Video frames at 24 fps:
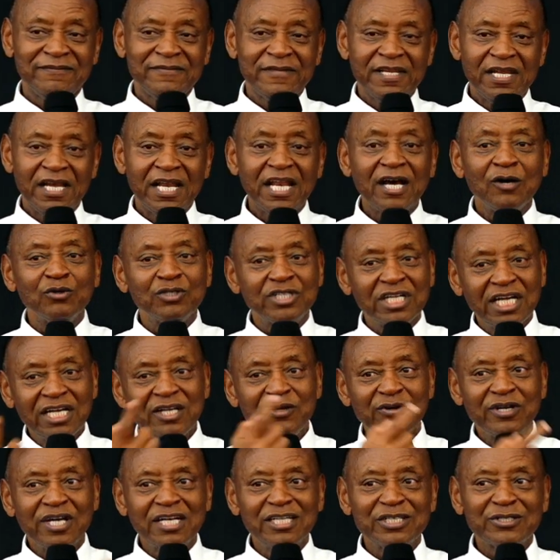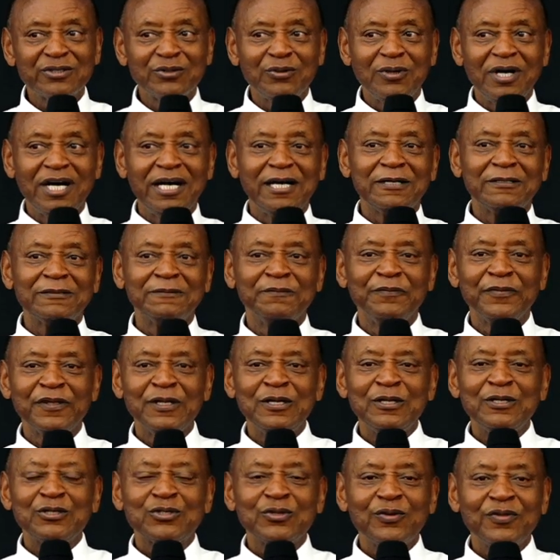And I will tell you in a little while.
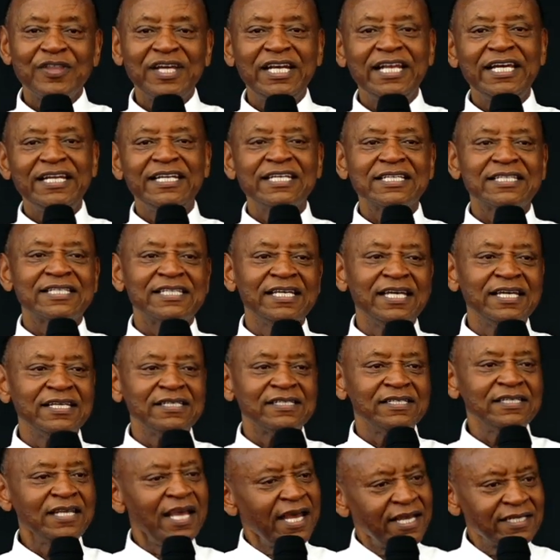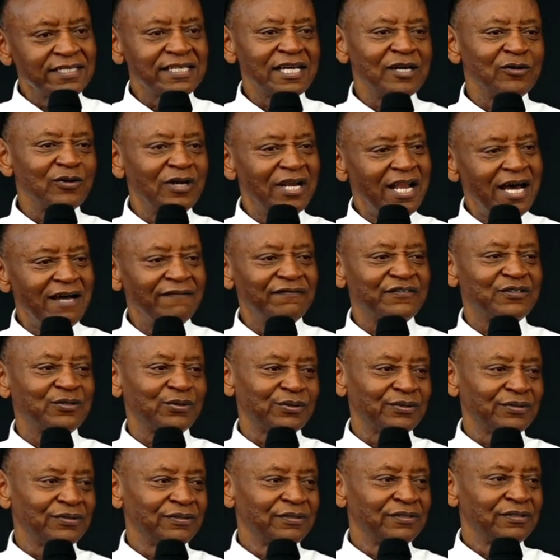So the lady says, Yes, I would love to.
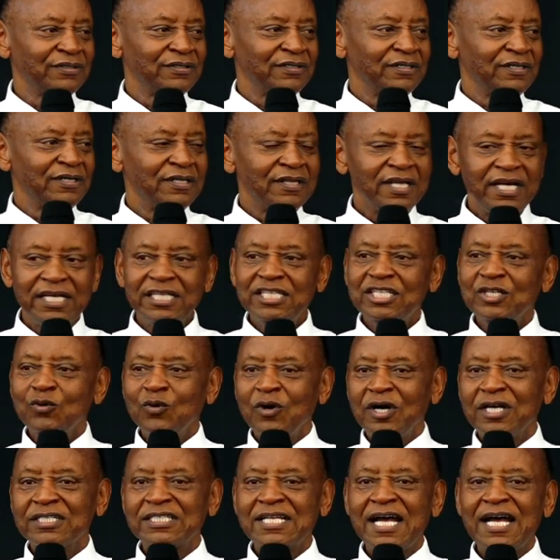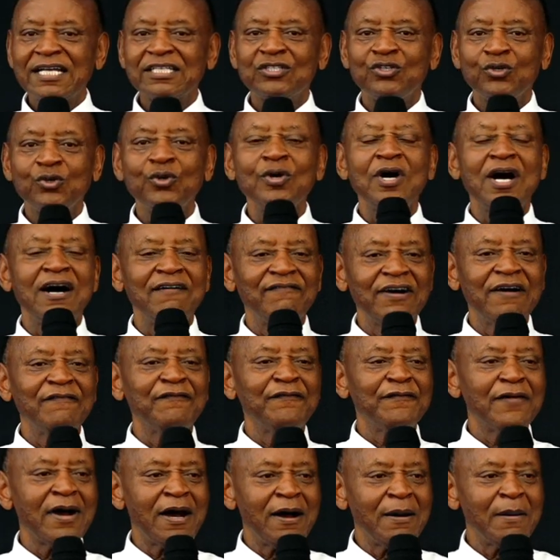Then she was asked, Do you have a,
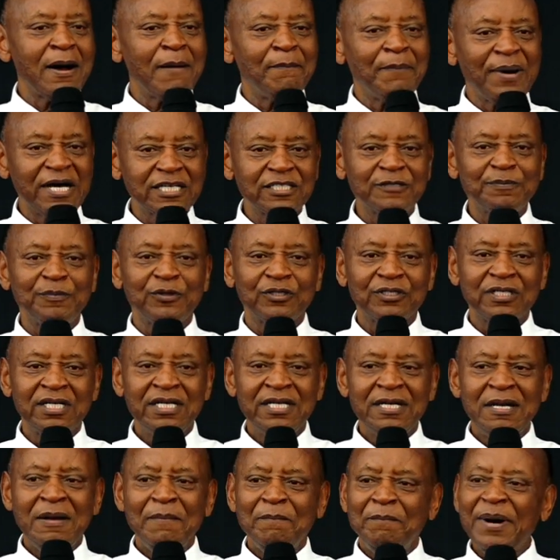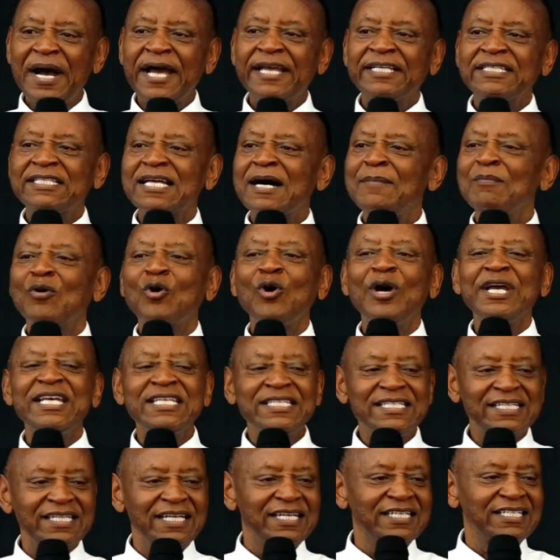a, a passport? By some
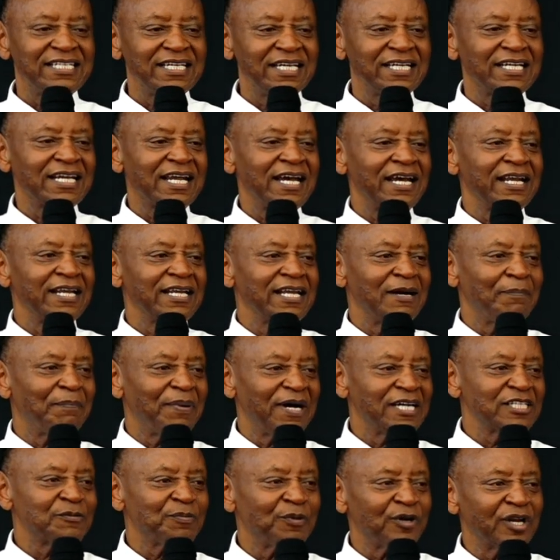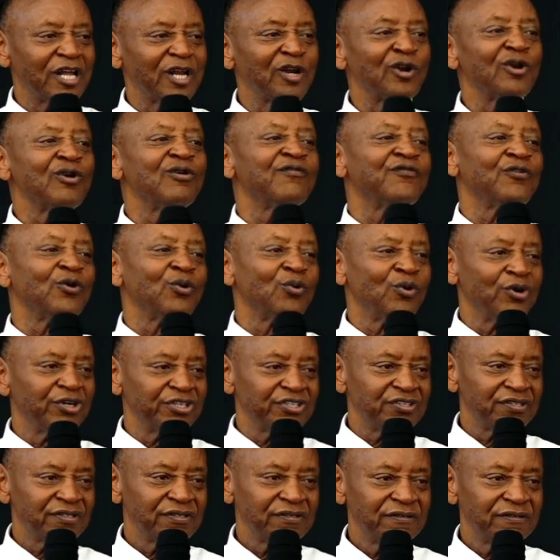coincidence, she had carried a passport, I don't know for what.